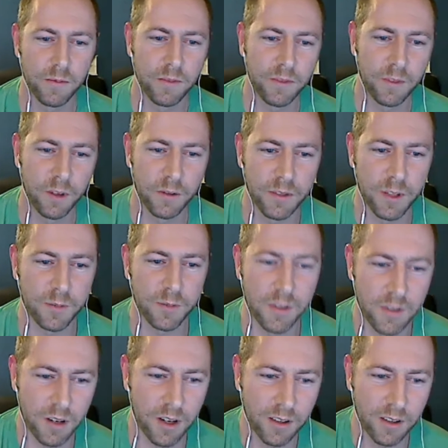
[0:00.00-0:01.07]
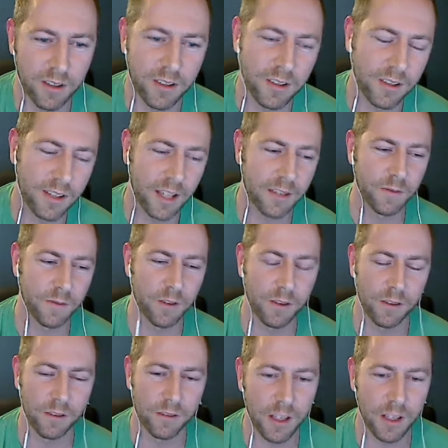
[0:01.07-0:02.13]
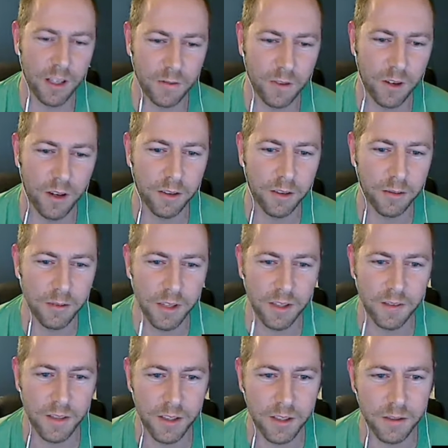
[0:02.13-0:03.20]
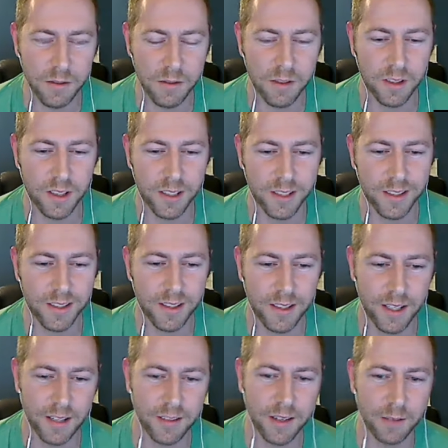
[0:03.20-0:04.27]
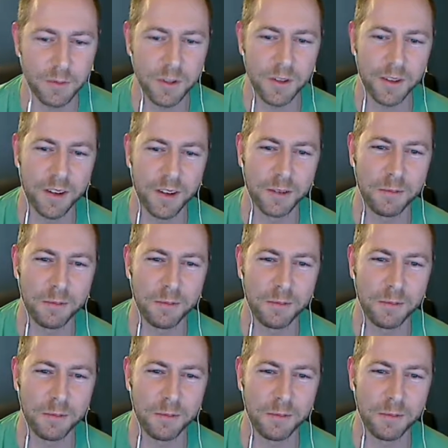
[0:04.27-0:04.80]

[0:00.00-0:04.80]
loads up the trunk. That's for all three of us usually, and then I'm sure other